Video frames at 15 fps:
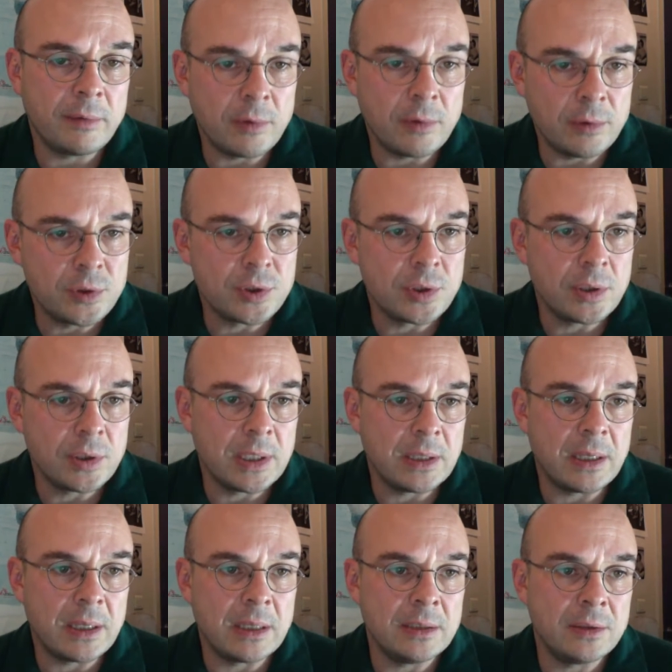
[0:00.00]

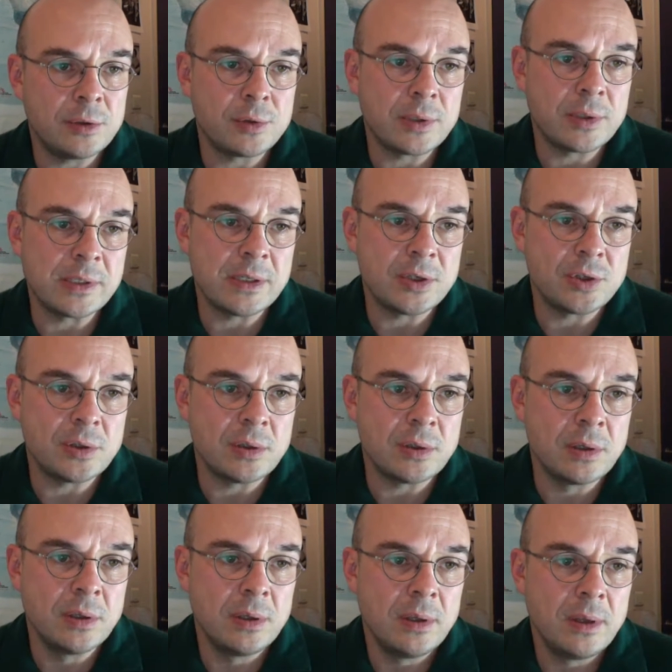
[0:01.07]
revolution and then in the
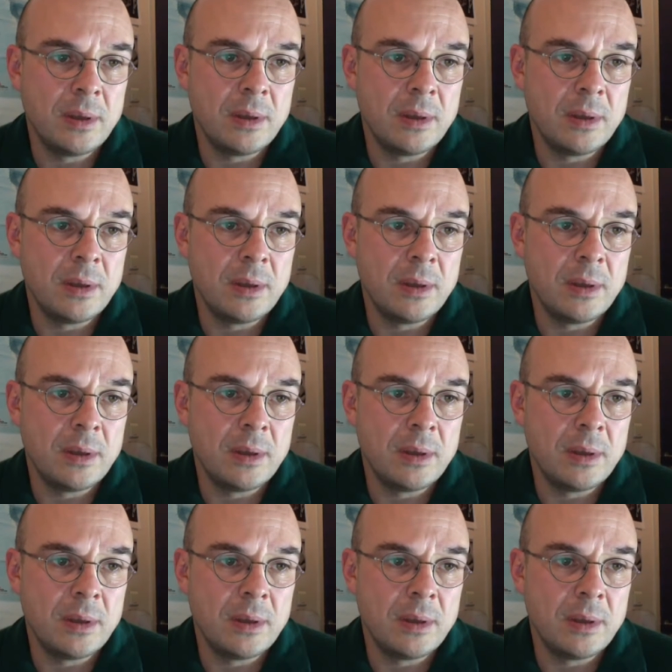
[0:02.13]
transition.